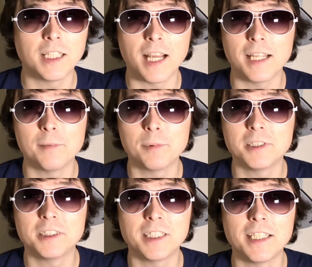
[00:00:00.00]
I
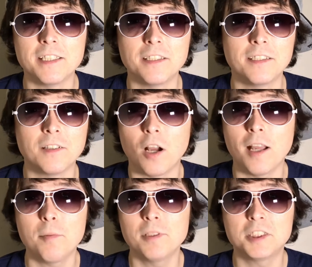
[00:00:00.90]

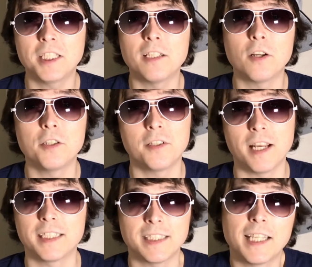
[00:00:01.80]
appreciate all you
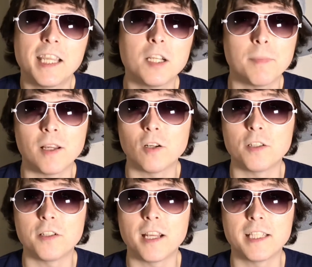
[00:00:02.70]
guys, and I care about all
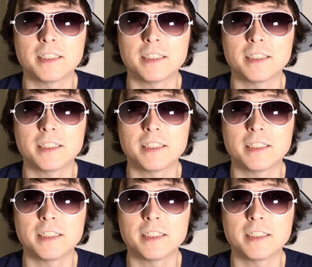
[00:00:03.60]
you guys.